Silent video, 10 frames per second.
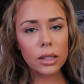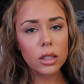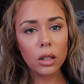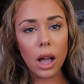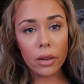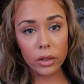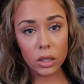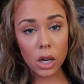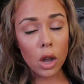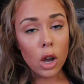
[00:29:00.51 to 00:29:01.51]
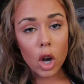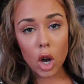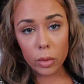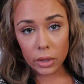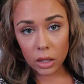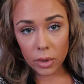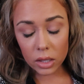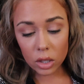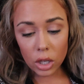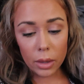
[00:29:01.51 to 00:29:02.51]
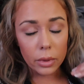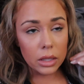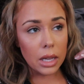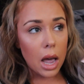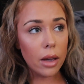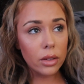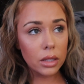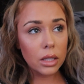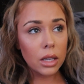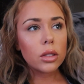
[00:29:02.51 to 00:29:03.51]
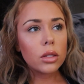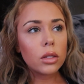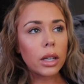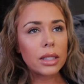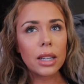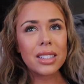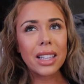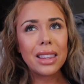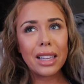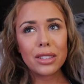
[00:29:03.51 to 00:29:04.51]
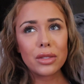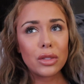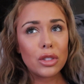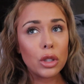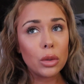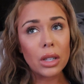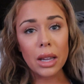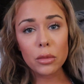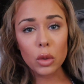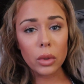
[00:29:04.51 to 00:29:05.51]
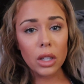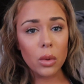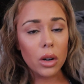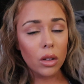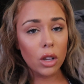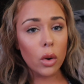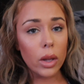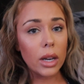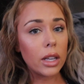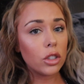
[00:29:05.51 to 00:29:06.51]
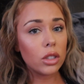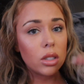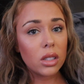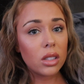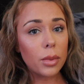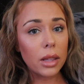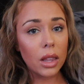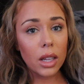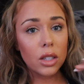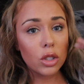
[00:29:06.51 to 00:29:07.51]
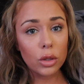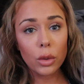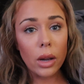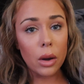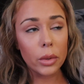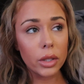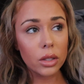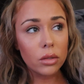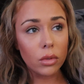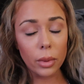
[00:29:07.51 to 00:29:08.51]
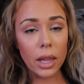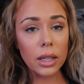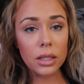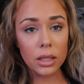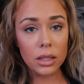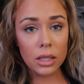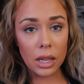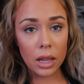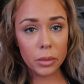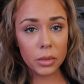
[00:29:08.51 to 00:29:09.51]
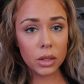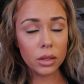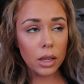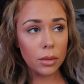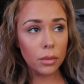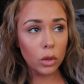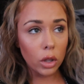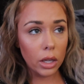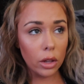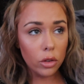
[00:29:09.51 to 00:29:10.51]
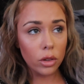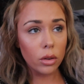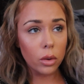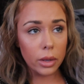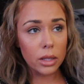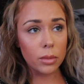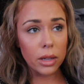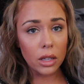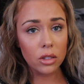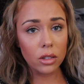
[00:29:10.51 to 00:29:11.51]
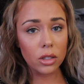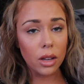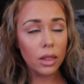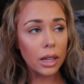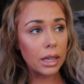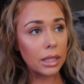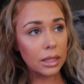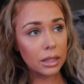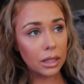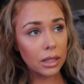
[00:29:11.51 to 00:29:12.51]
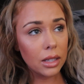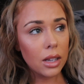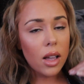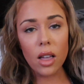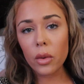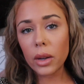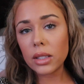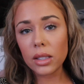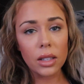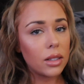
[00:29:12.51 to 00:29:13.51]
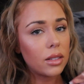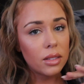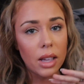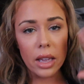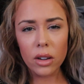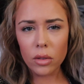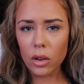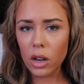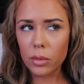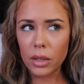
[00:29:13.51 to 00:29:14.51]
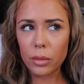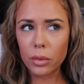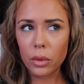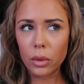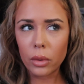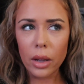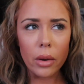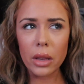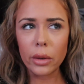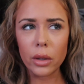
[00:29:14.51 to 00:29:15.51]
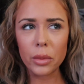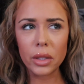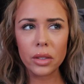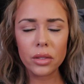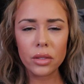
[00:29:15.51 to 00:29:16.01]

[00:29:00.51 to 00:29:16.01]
I still haven't opened the message yet, because I set aside, like, 2 times a week where I'll go in and just spend, like, 2 hours replying to DMs and looking through the requests, making sure there's nothing I need to see. Otherwise, like, I don't know how anyone would,